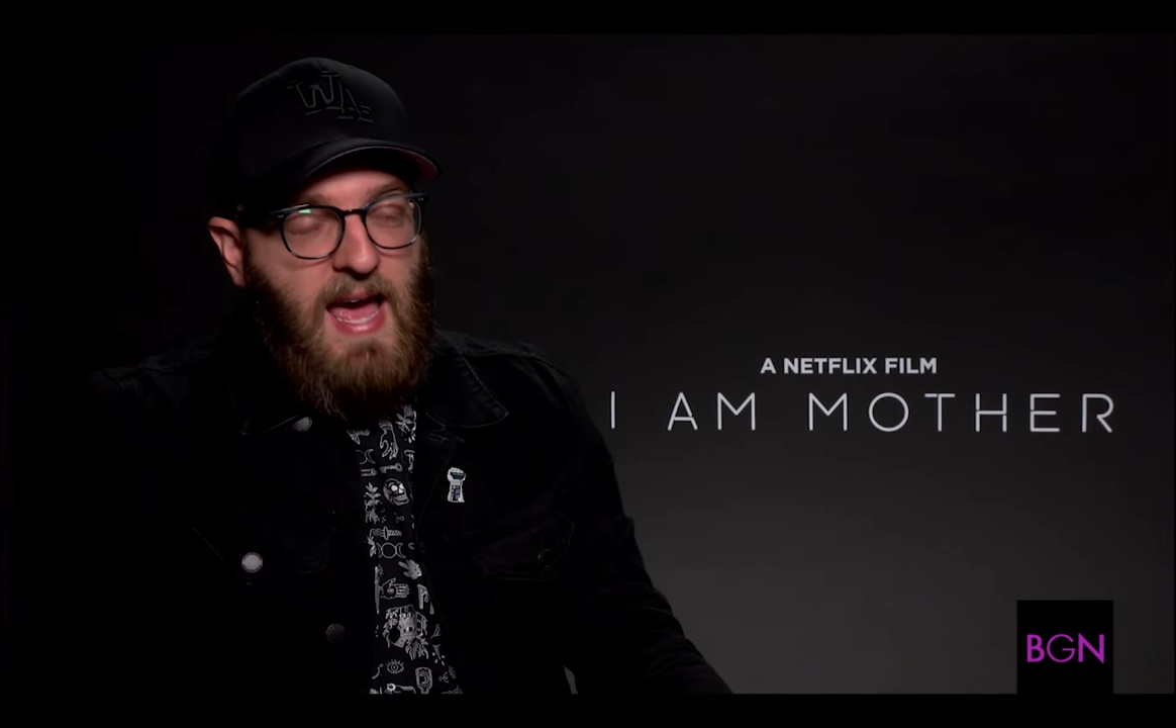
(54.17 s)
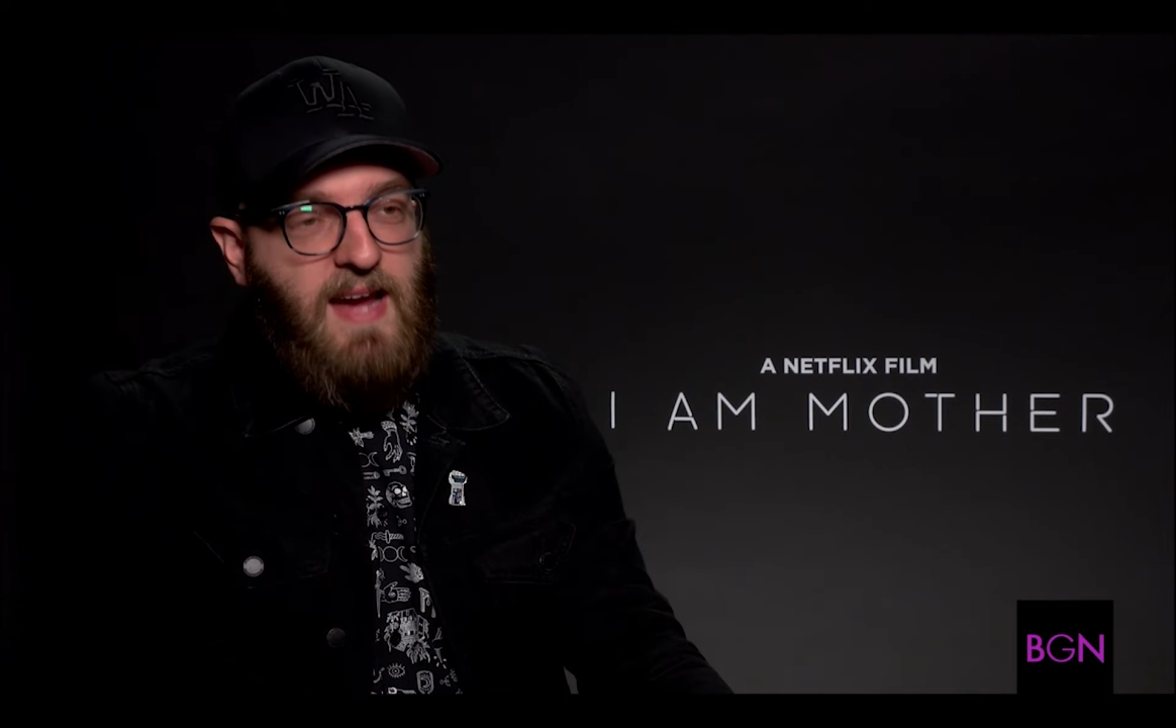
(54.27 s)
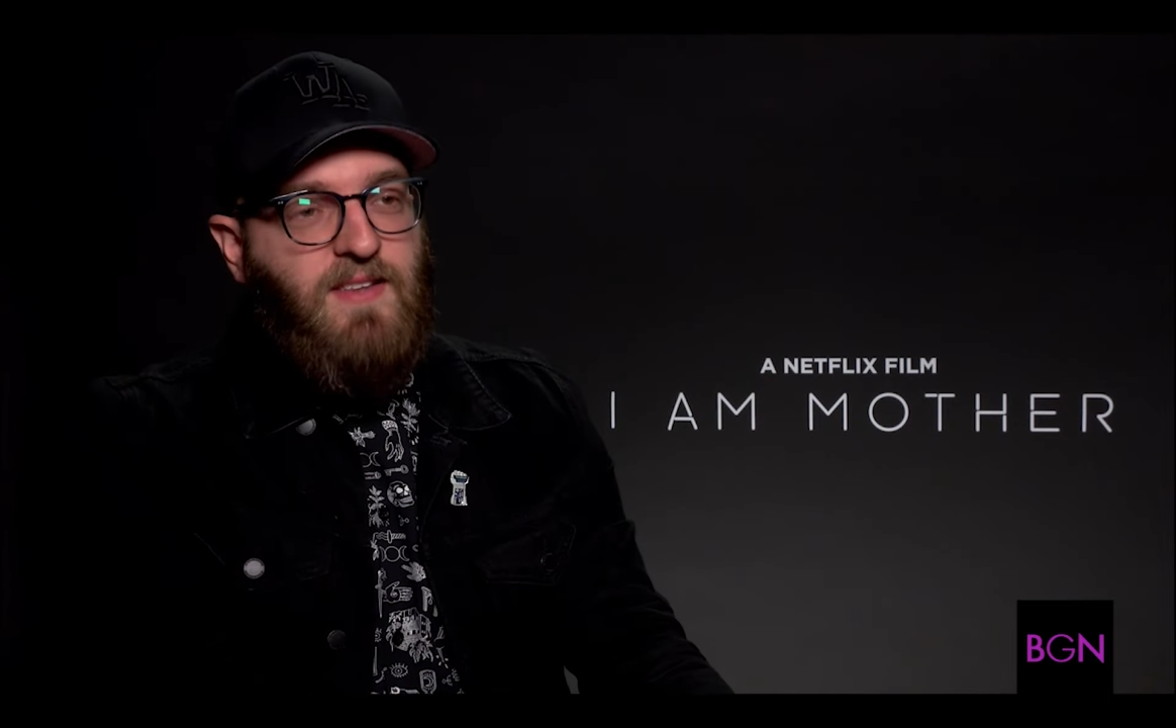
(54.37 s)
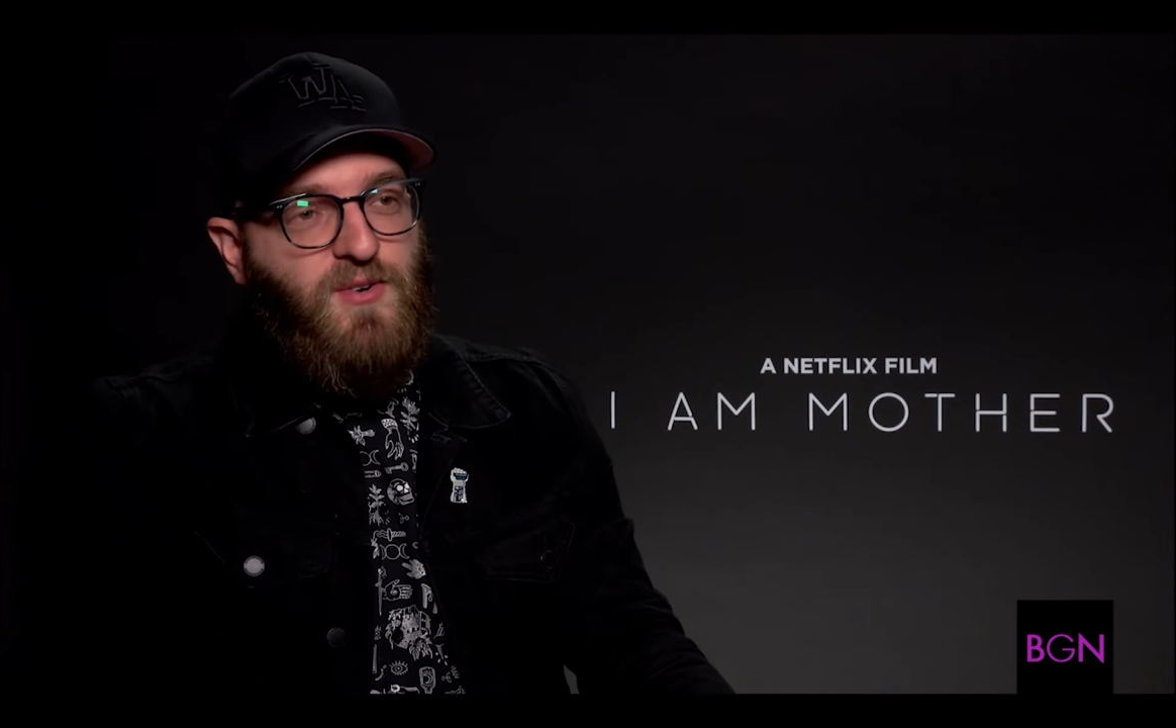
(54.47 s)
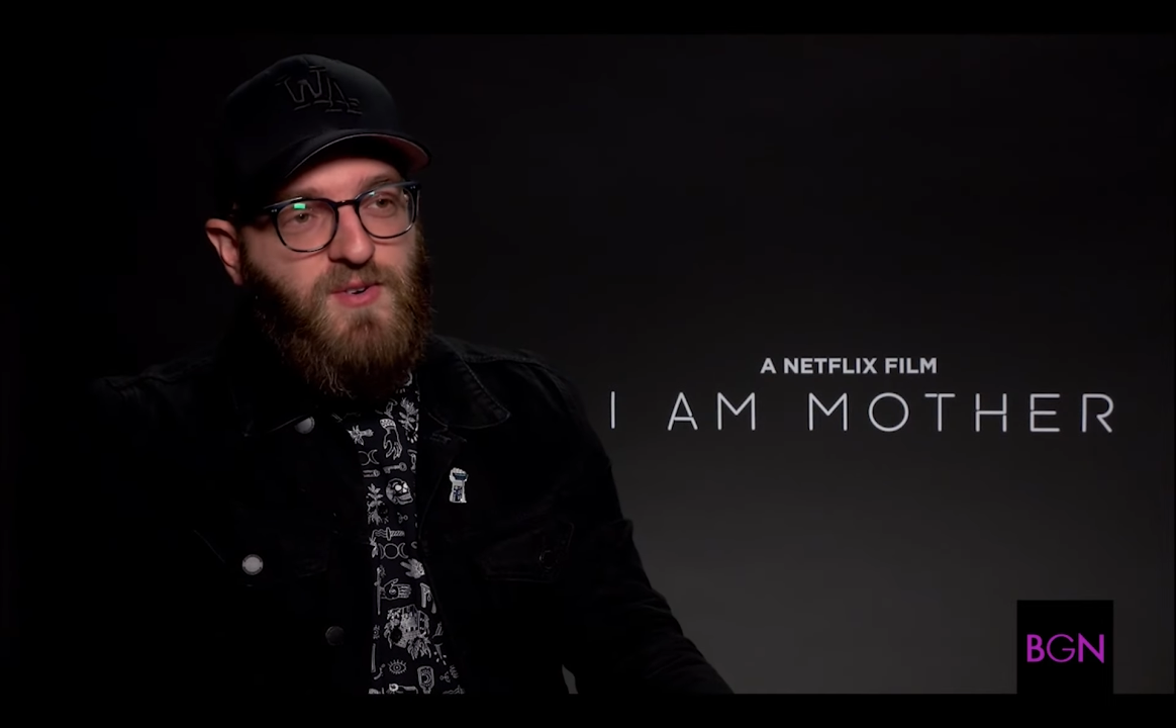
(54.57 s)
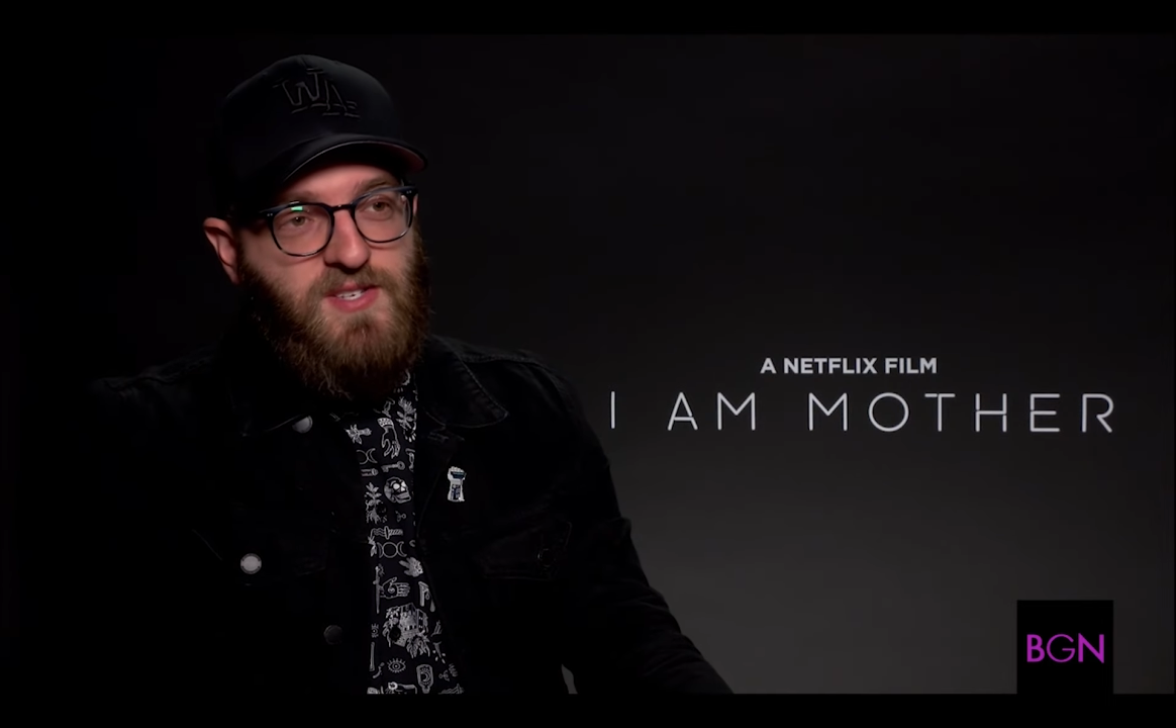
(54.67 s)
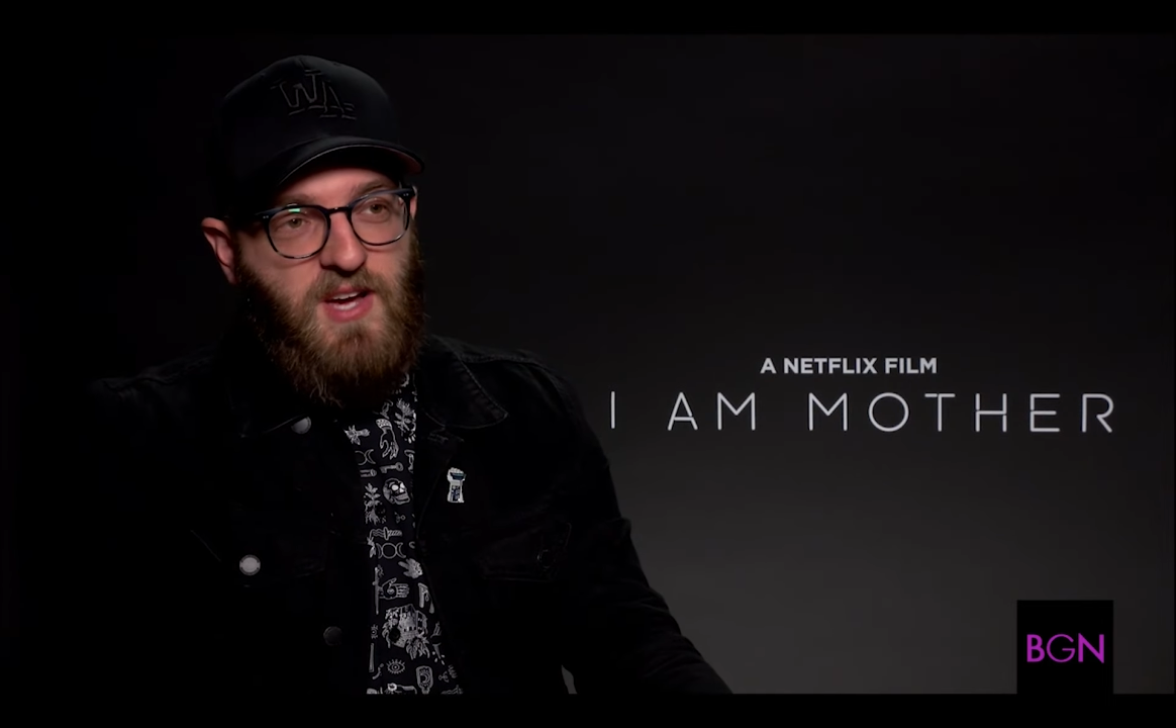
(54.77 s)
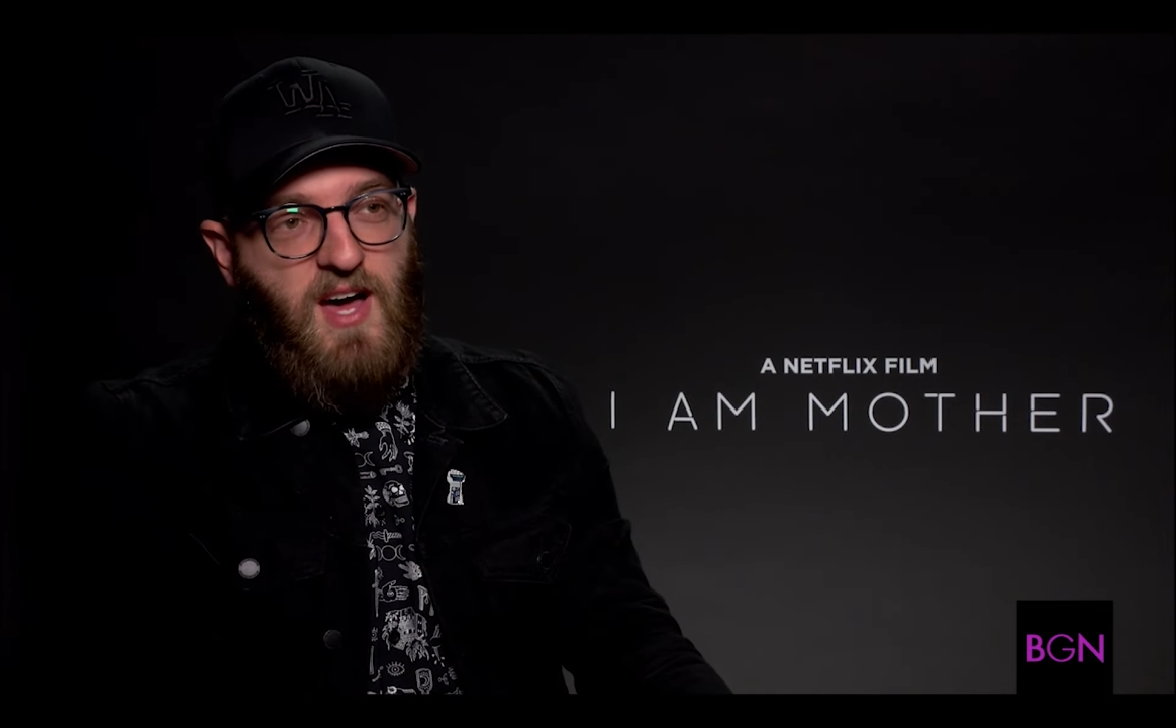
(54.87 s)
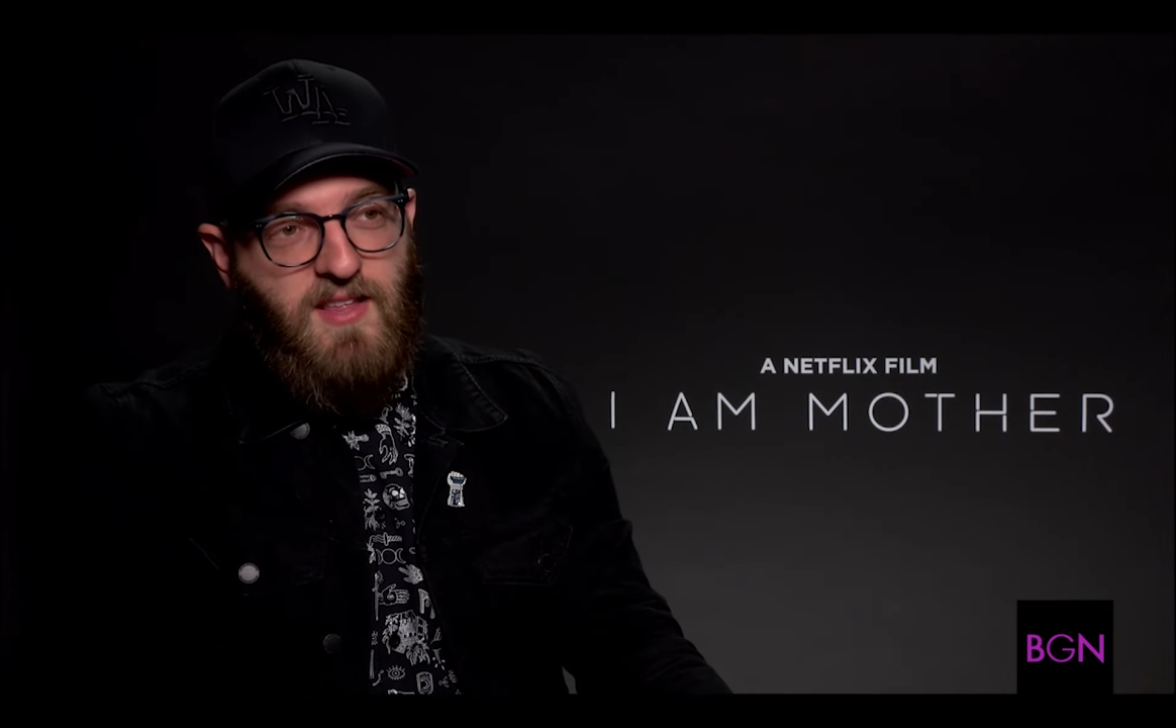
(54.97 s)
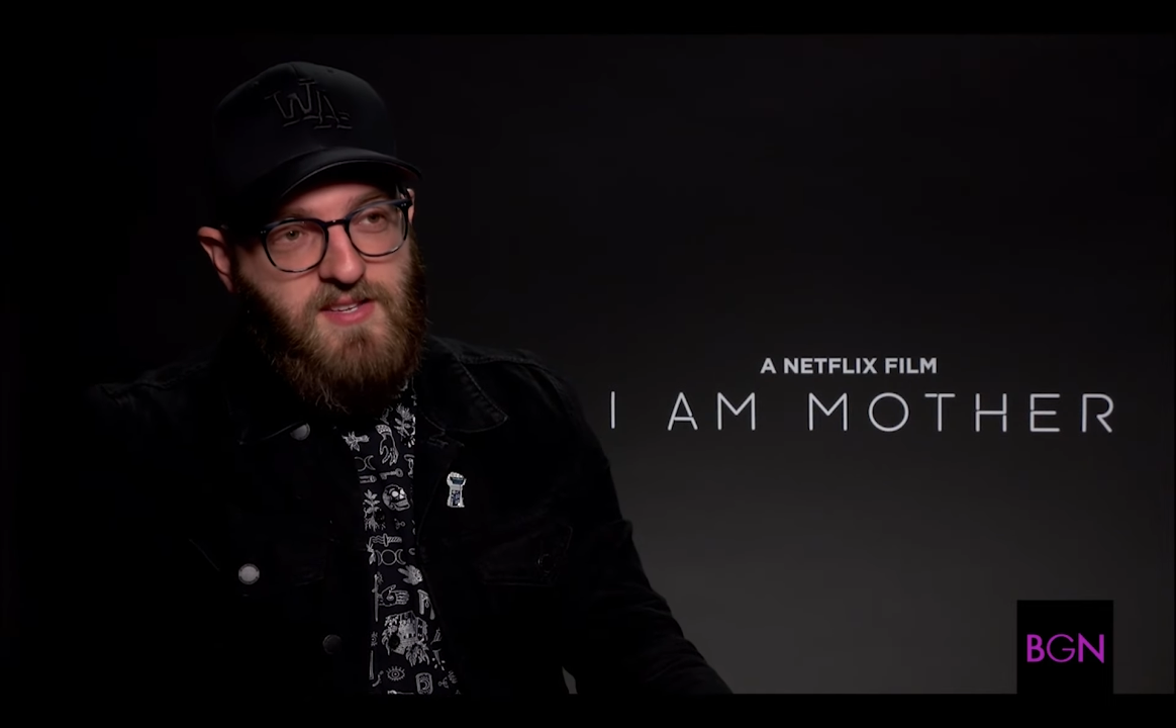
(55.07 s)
actor is kind